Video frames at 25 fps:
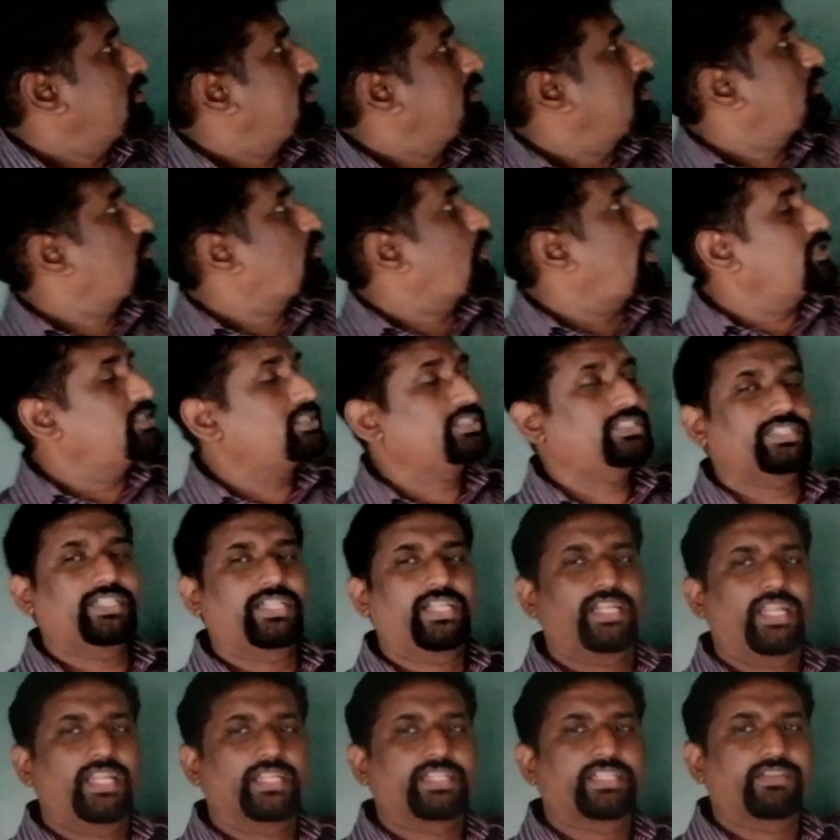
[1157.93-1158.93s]
Quantity
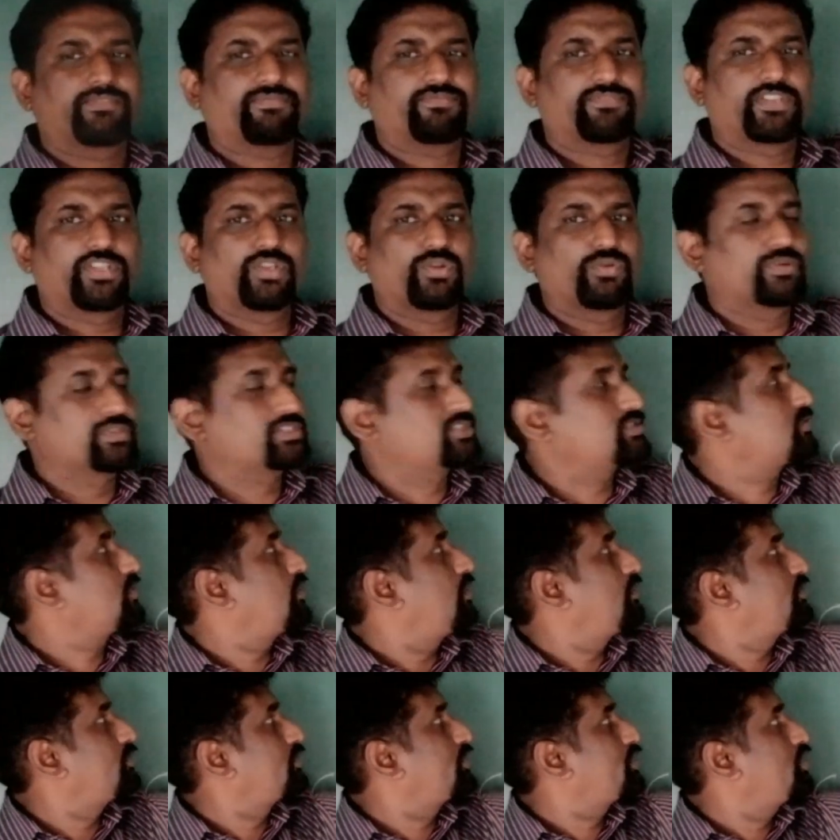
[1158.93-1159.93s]
relative Q is equal
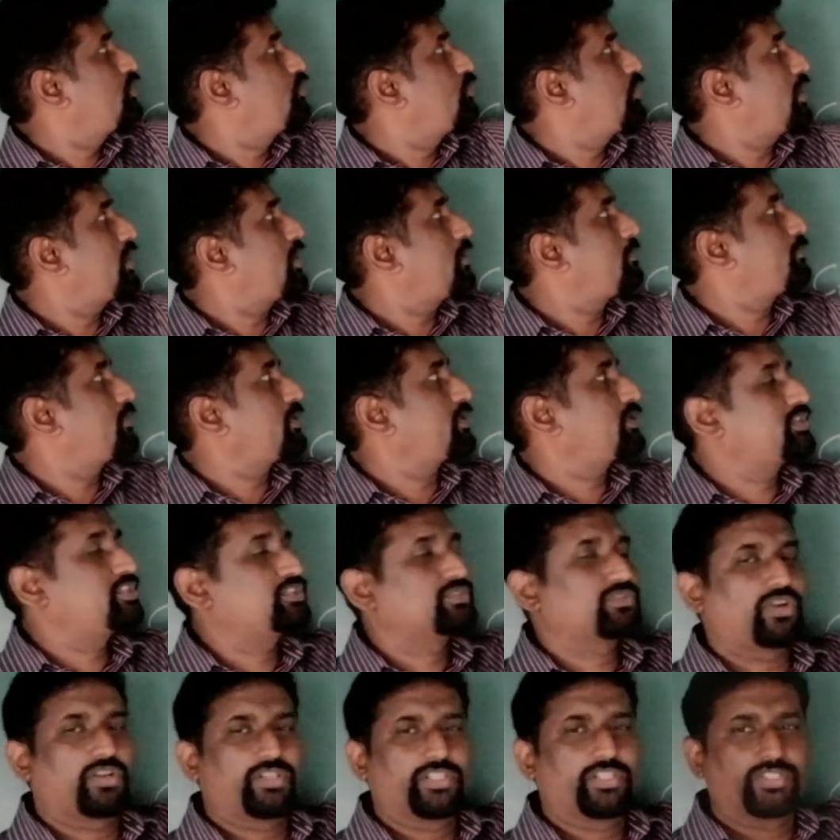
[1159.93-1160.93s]
to Q1 upon
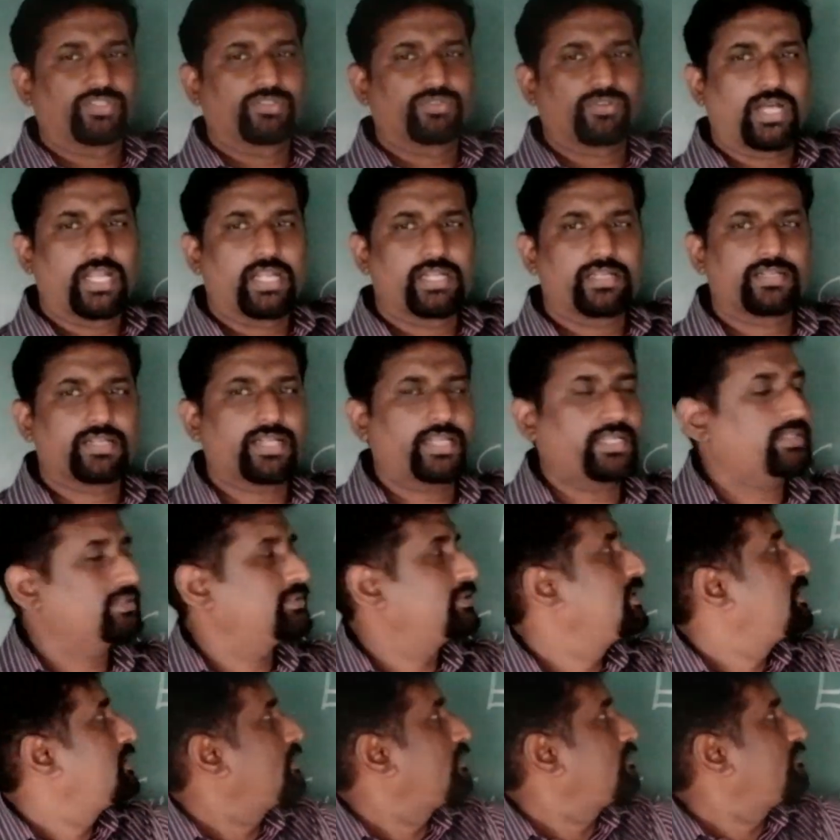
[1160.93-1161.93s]
Q0 into 100.
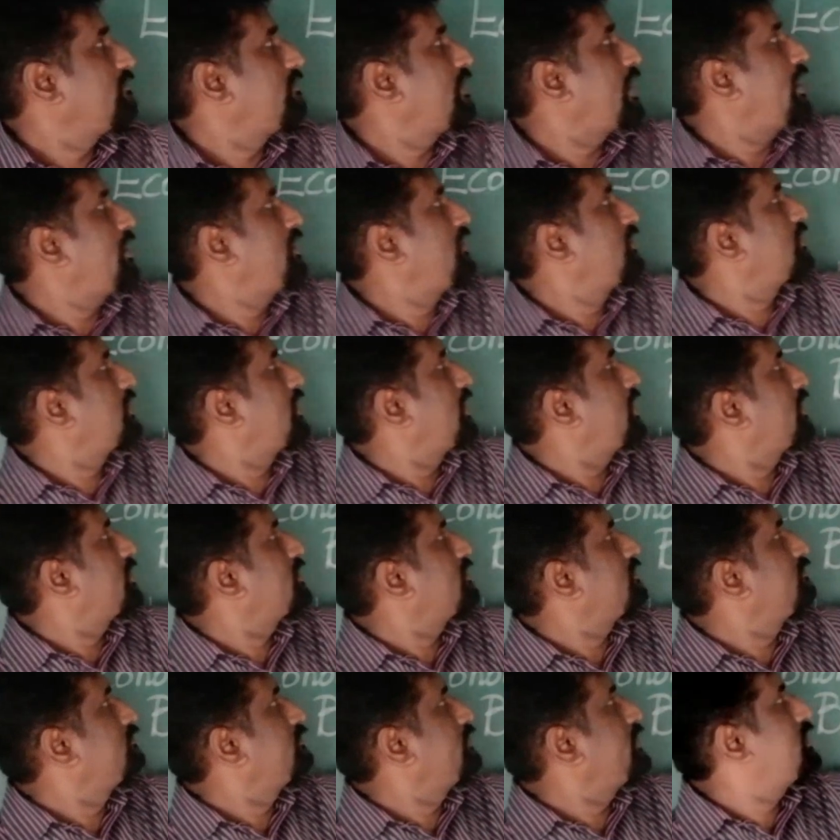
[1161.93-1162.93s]
Value
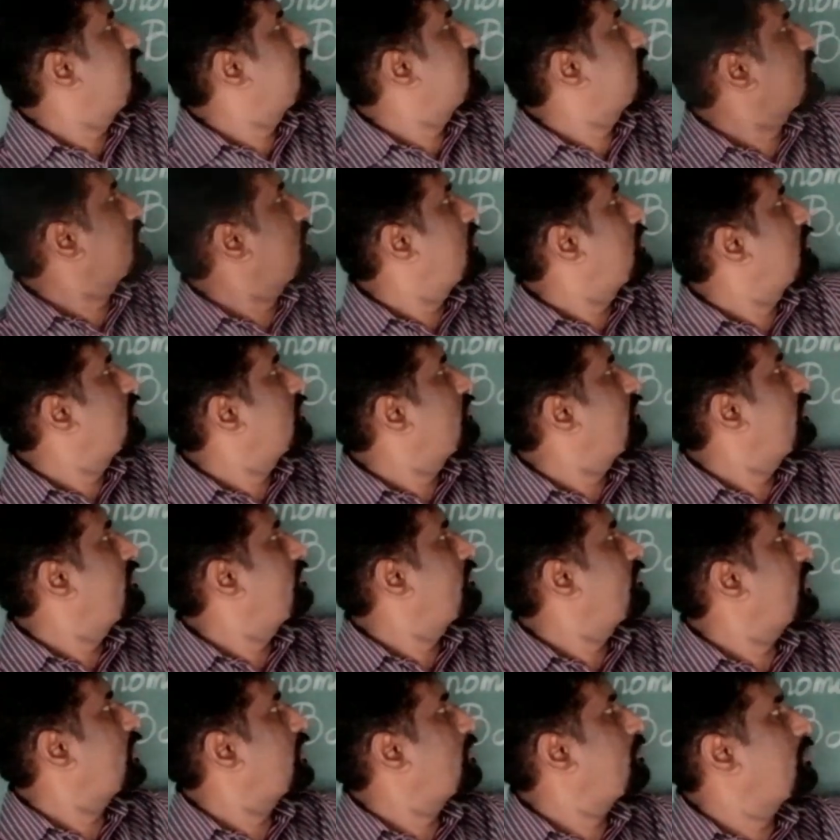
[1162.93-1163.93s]
relative V is equal to
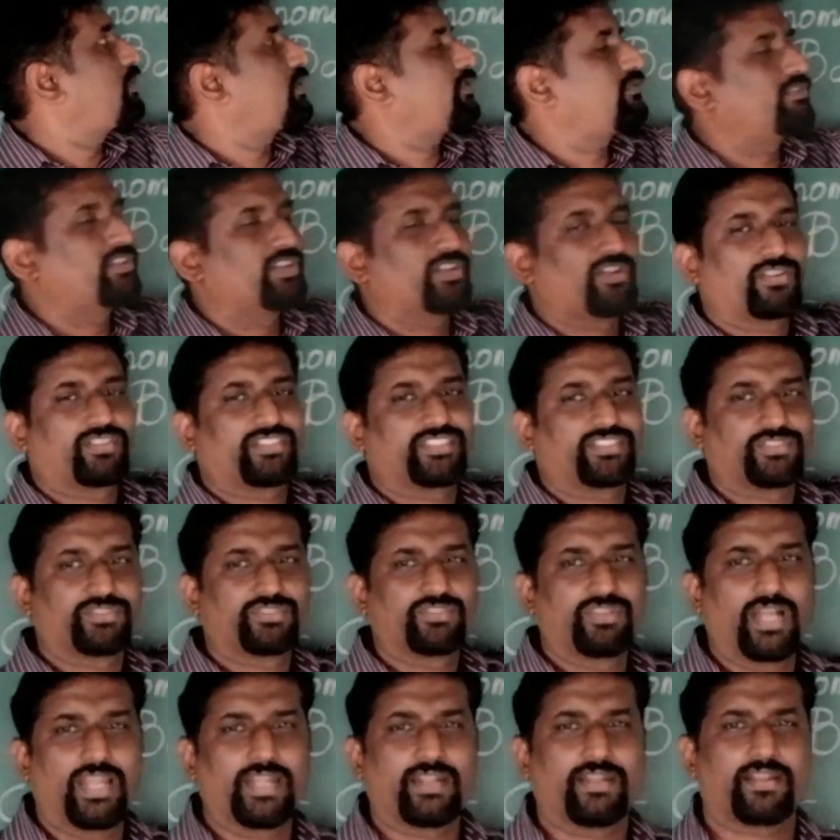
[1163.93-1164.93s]
V1 upon V0 into
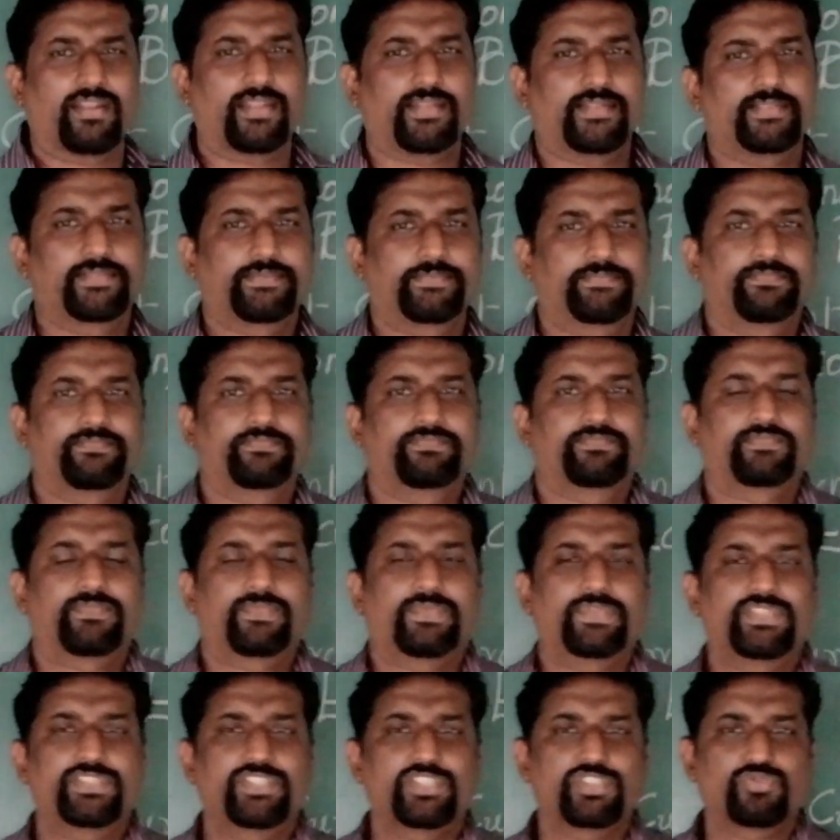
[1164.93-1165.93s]
100.
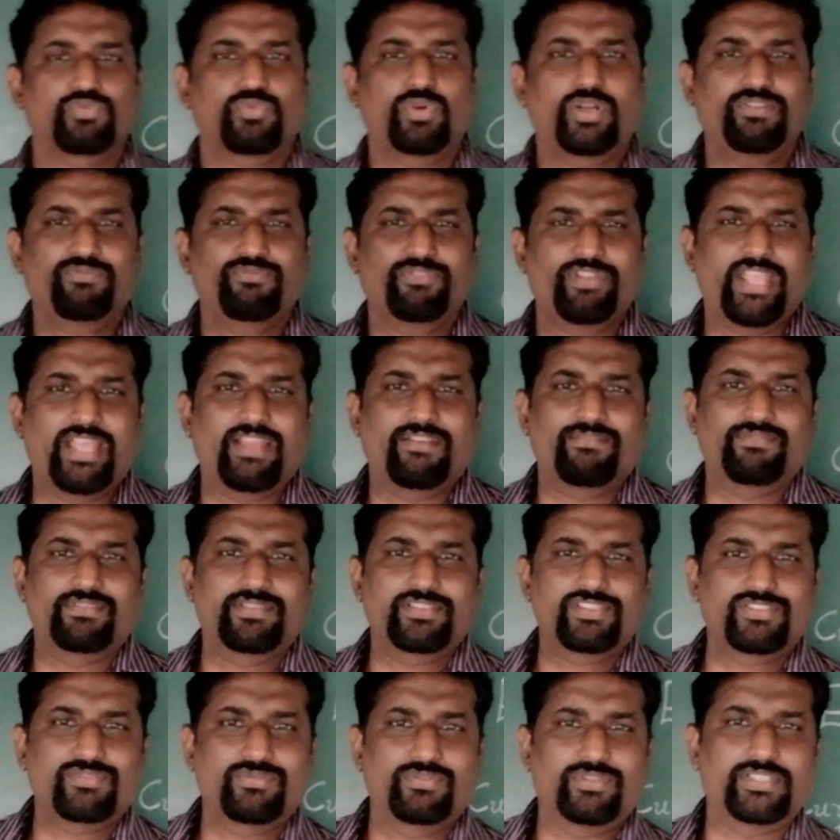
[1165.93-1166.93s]
This is what we have with
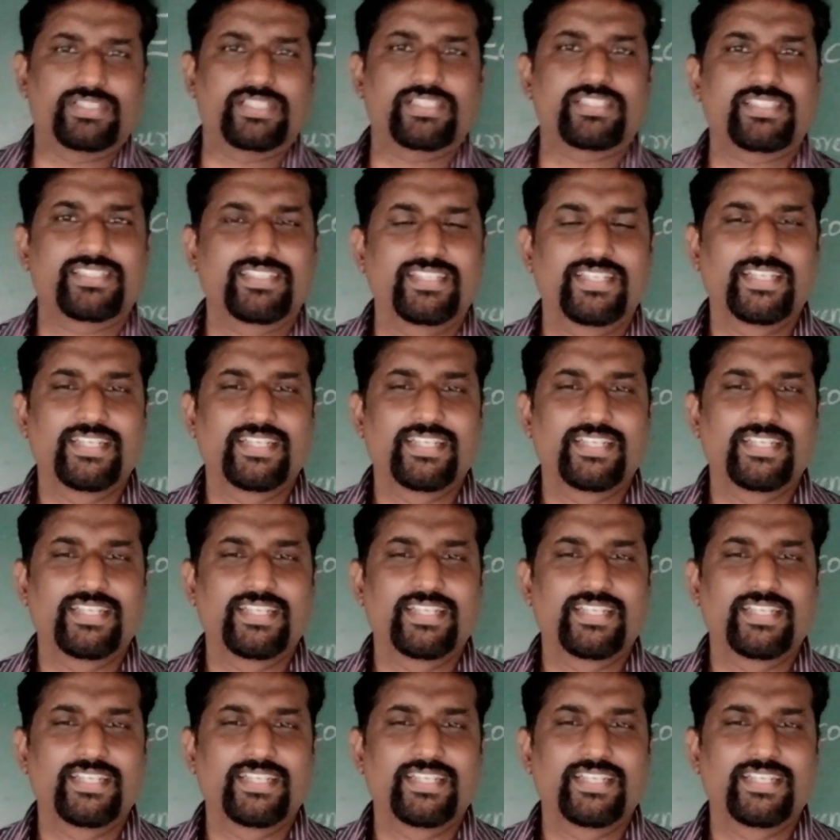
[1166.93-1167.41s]
students.